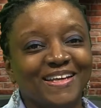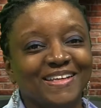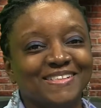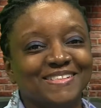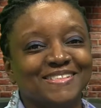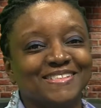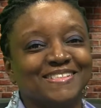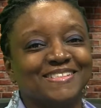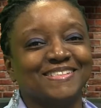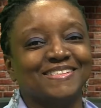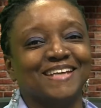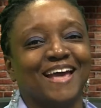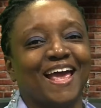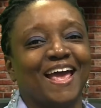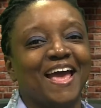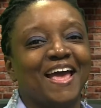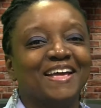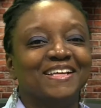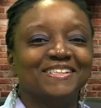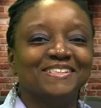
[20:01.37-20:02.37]
is
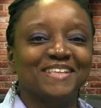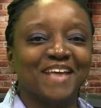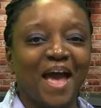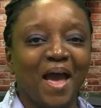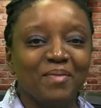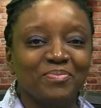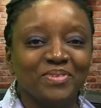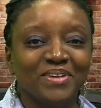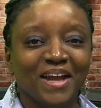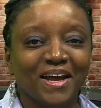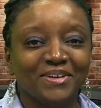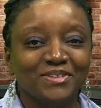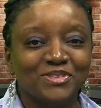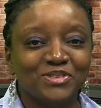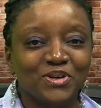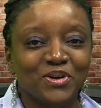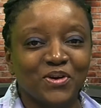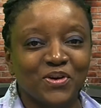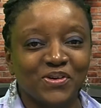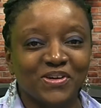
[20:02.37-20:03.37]
tapping
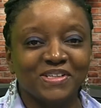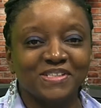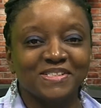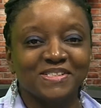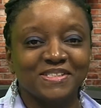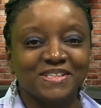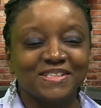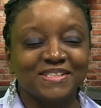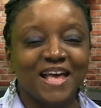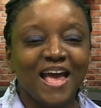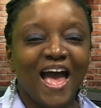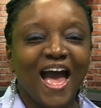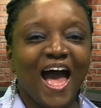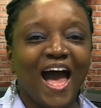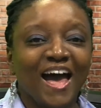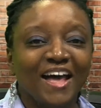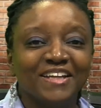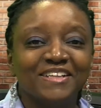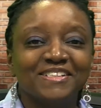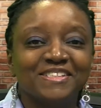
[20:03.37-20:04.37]
out your cortices?
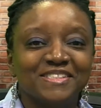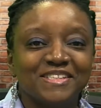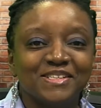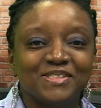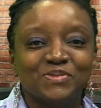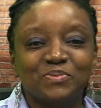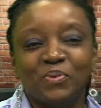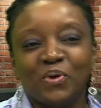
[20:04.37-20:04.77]
How does this